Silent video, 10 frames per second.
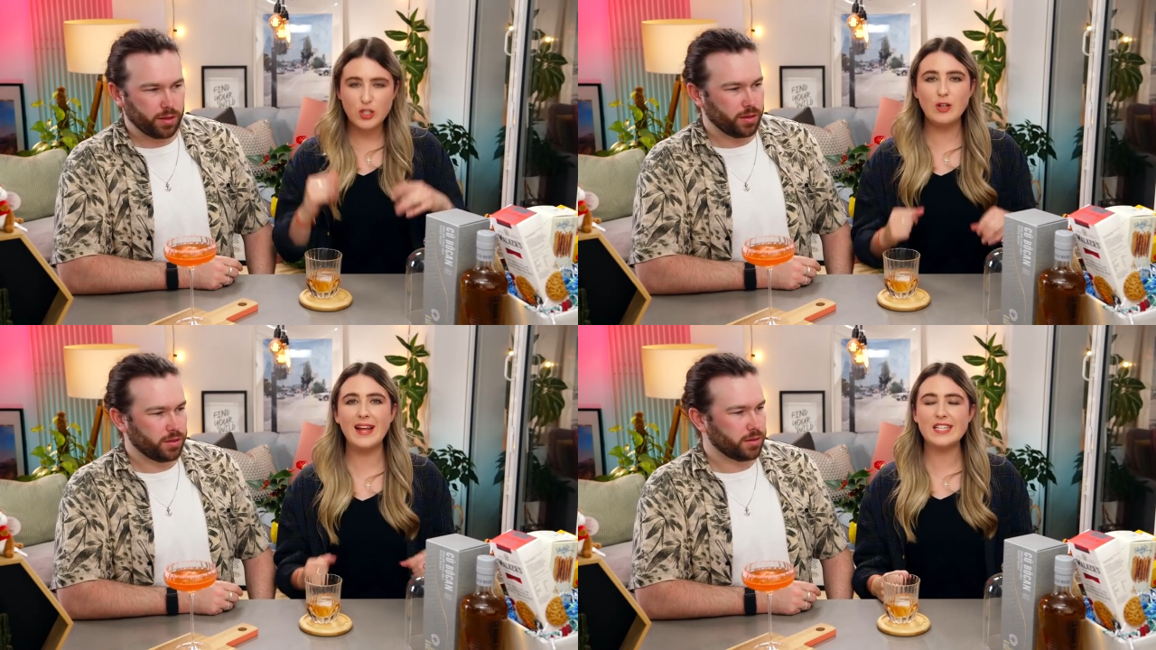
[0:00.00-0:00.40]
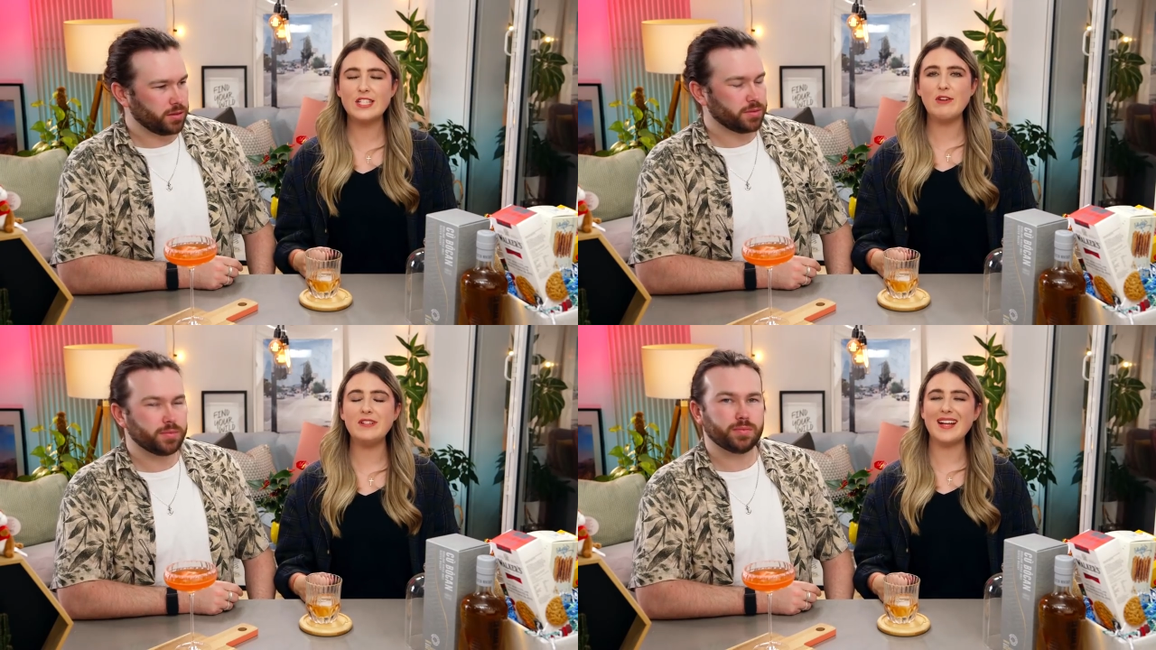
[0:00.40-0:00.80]
Speaker 1: Do let us
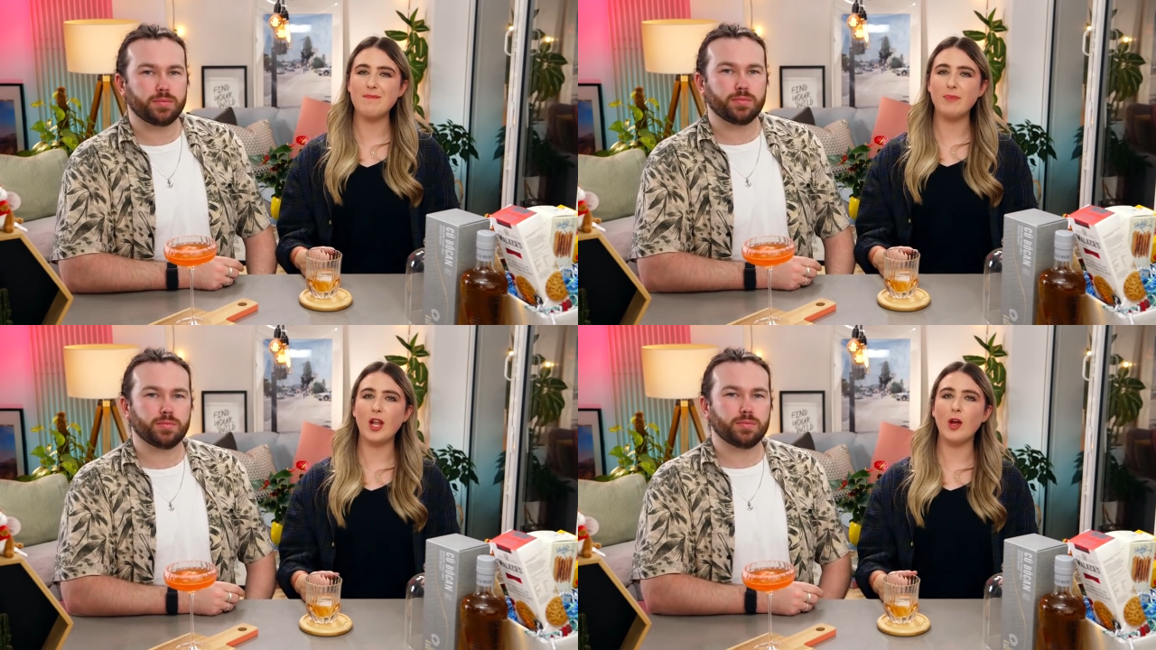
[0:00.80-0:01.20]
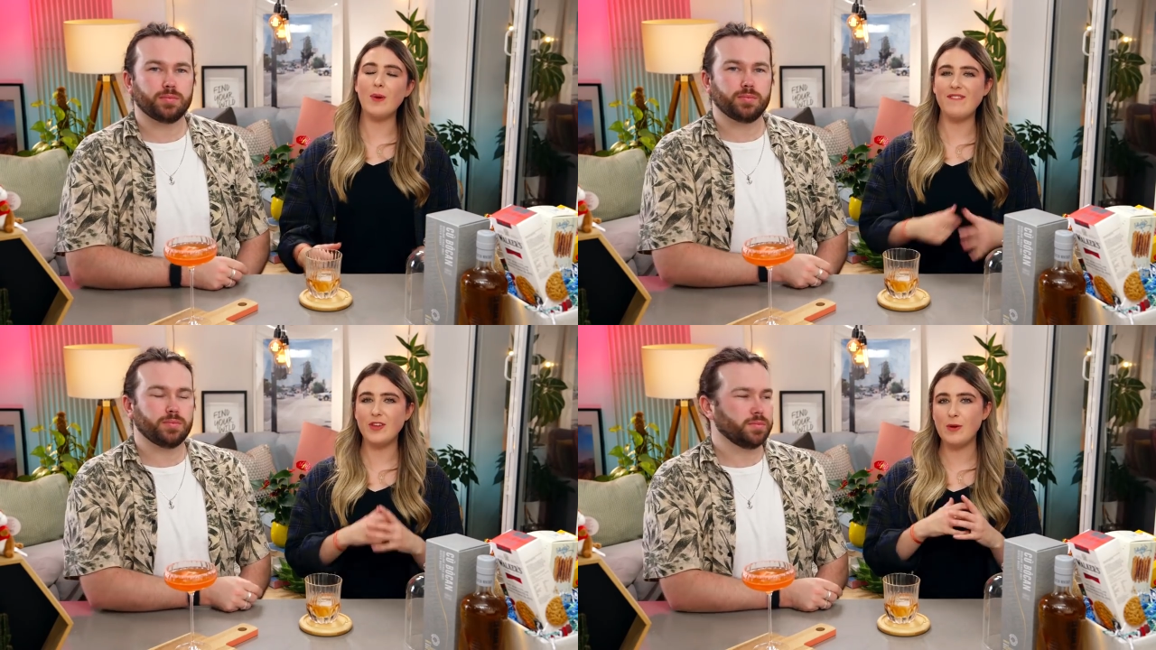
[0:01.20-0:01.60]
know down below
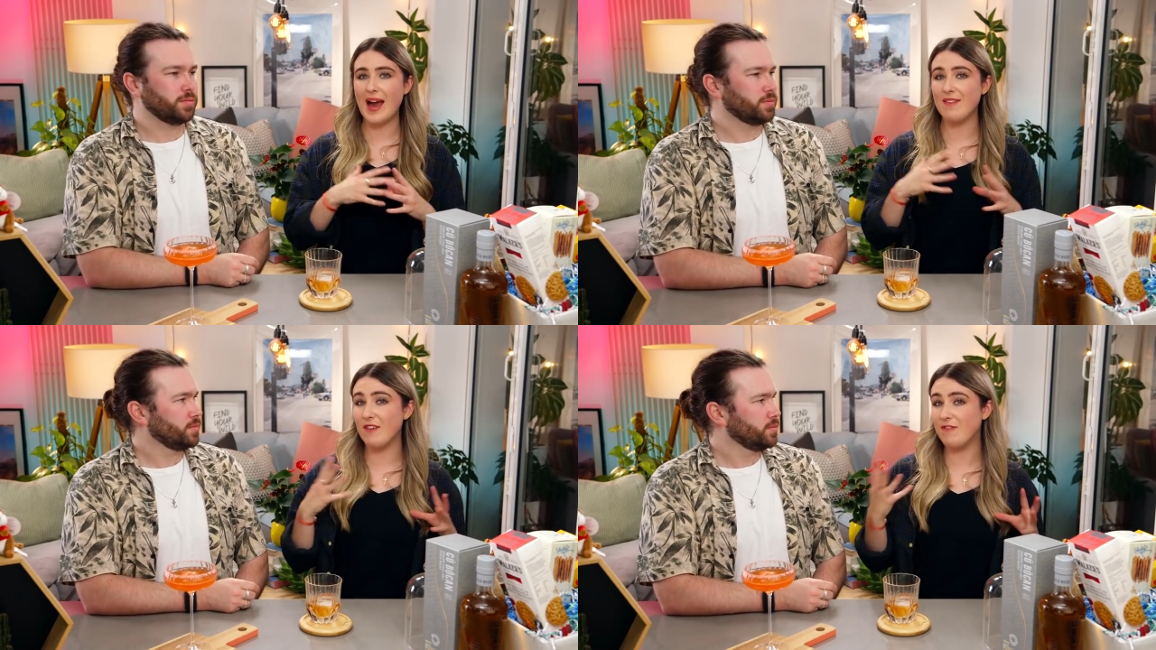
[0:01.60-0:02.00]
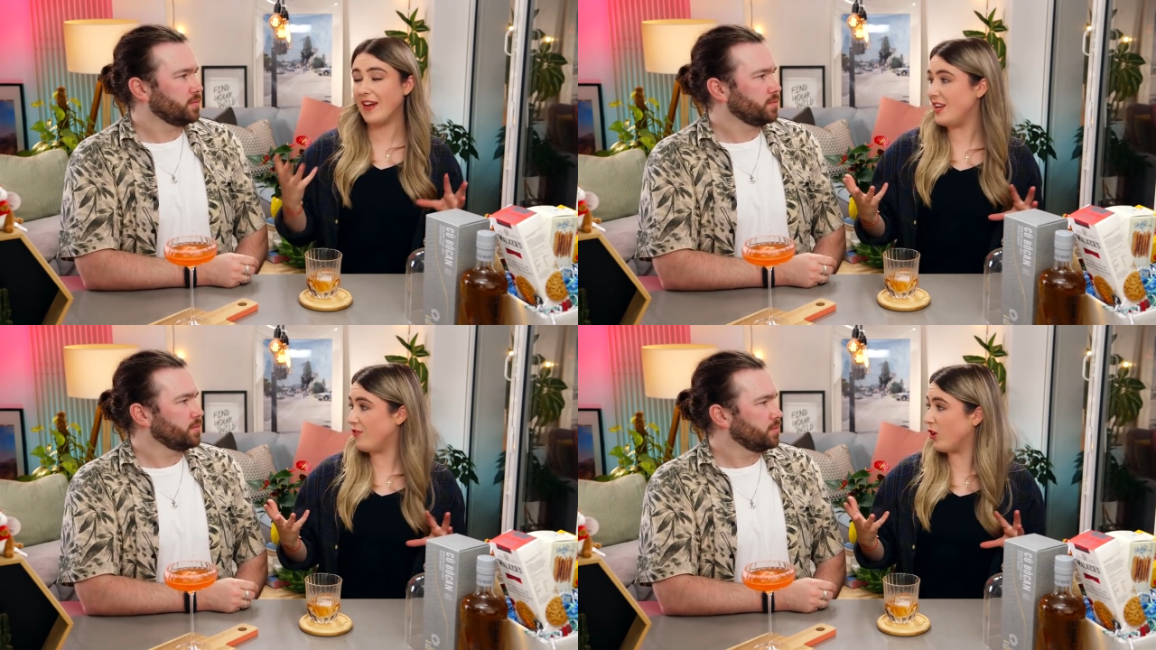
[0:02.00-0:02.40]
if you have a
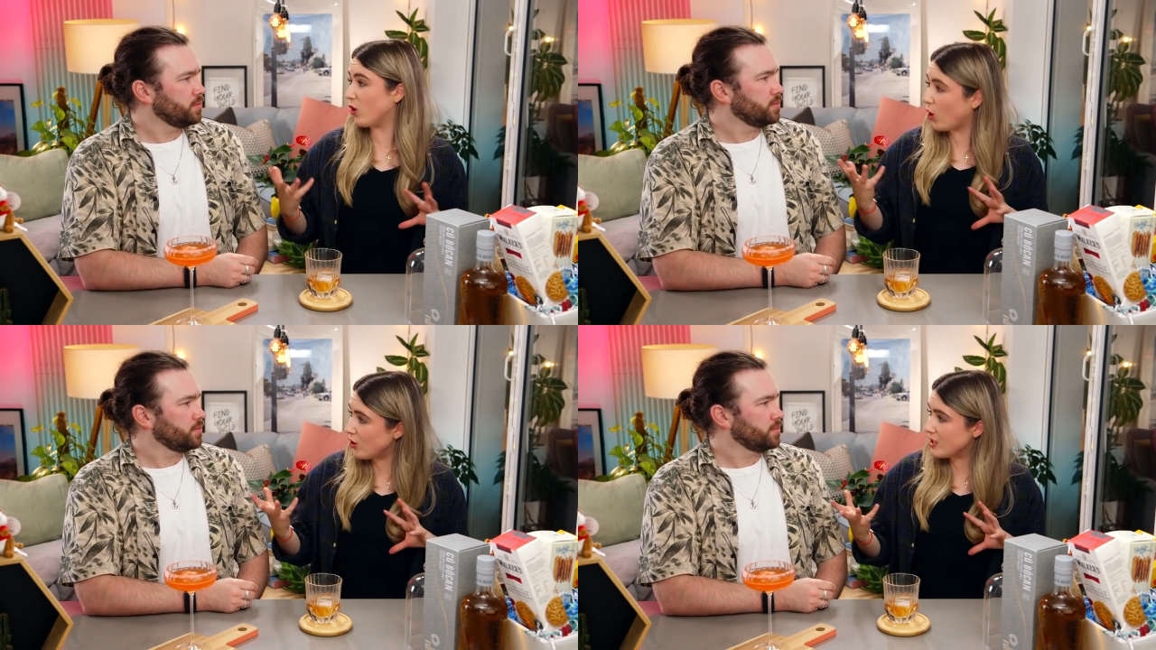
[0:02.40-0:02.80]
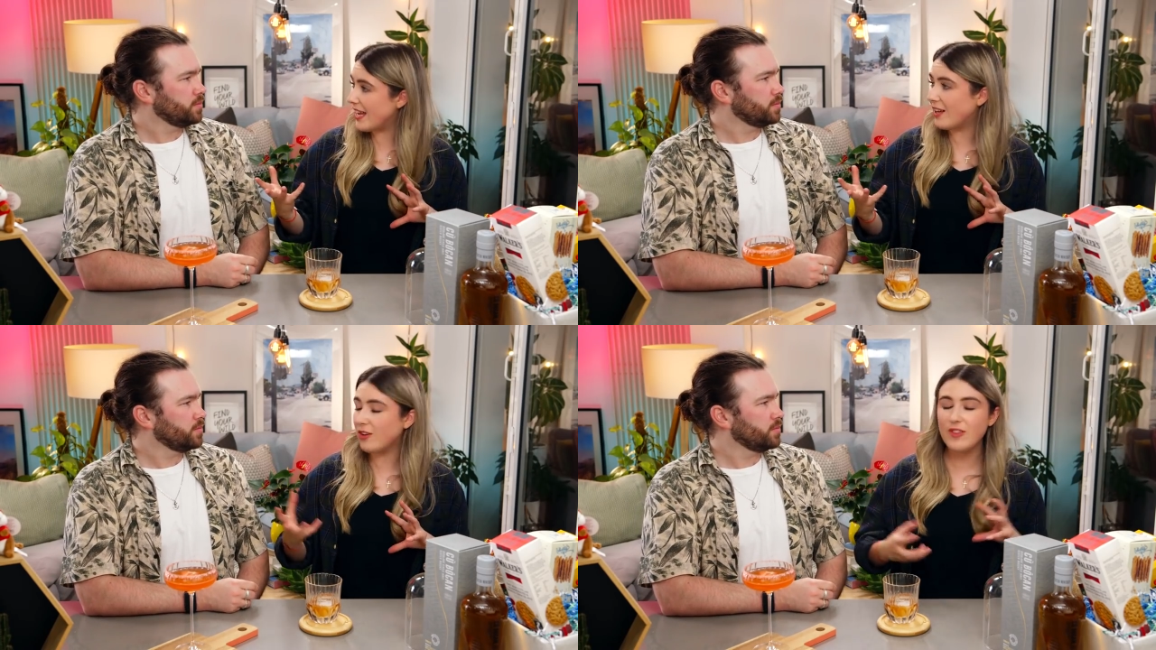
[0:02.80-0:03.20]
favourite
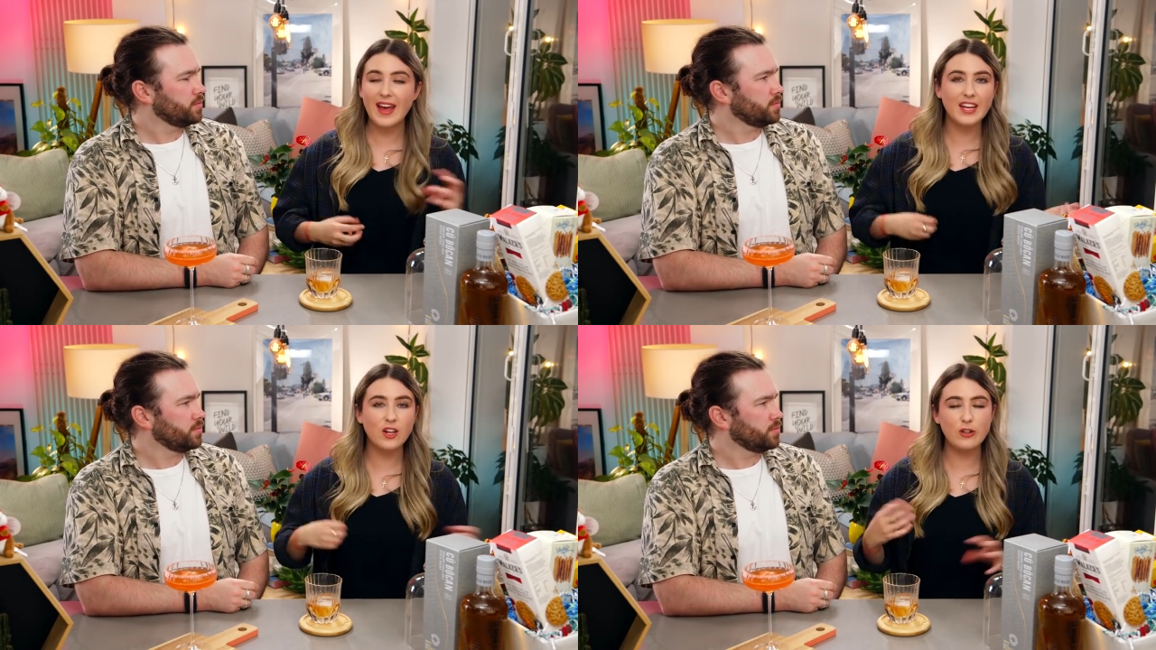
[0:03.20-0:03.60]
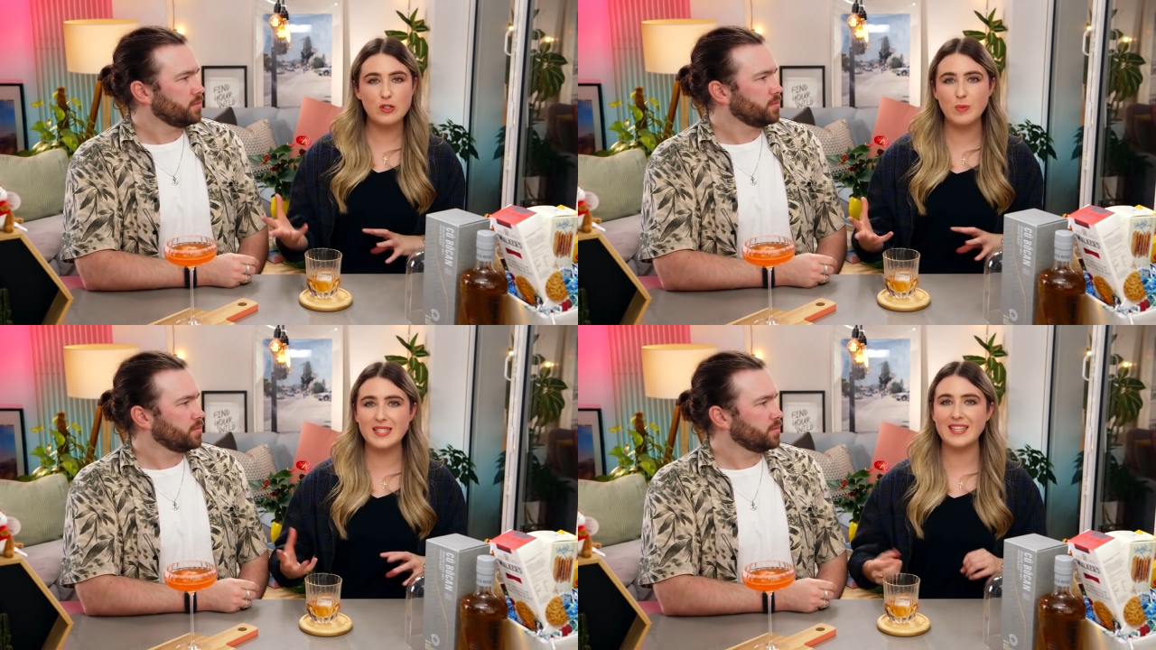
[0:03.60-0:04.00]
cocktail that includes
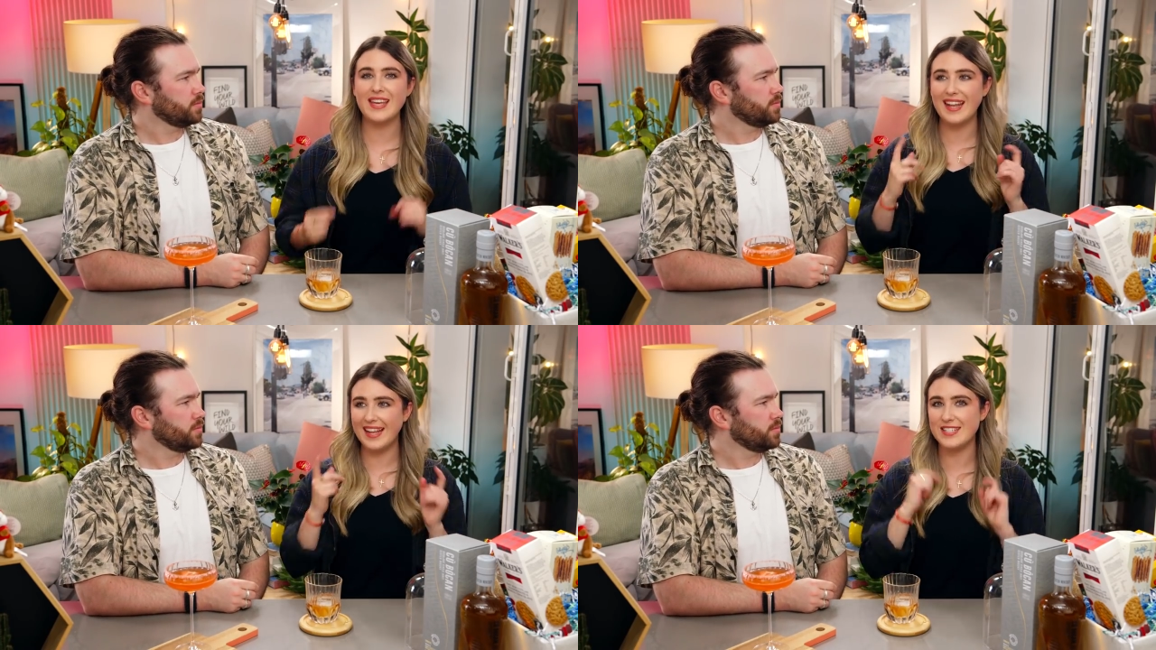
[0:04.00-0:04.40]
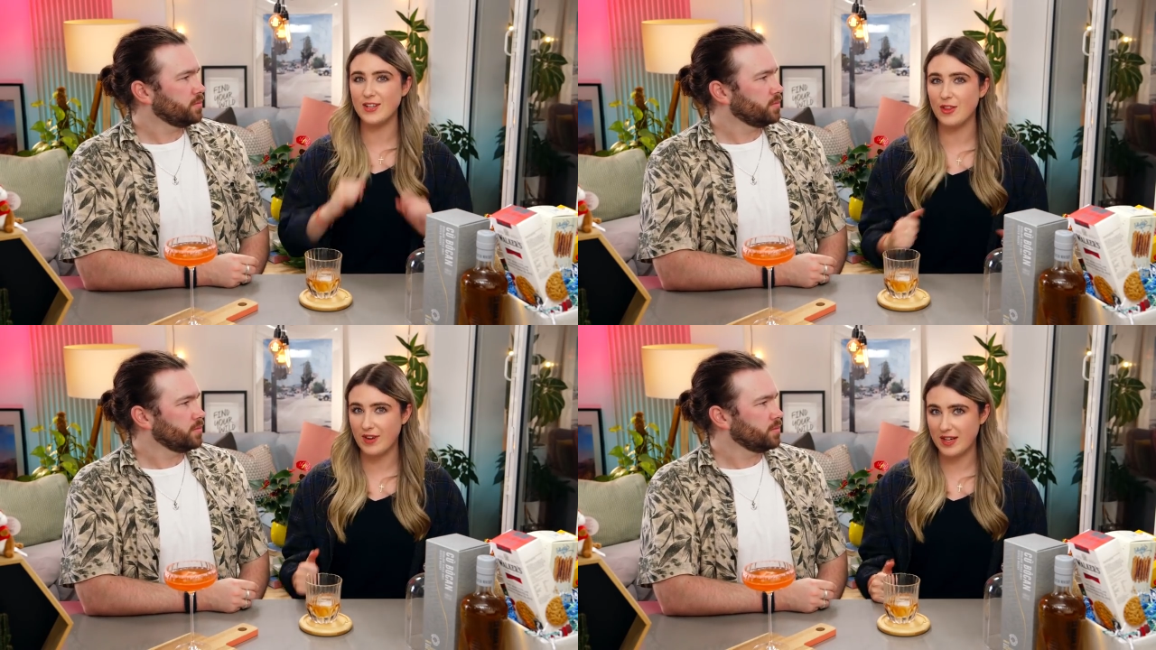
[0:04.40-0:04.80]
whiskey, and let us know the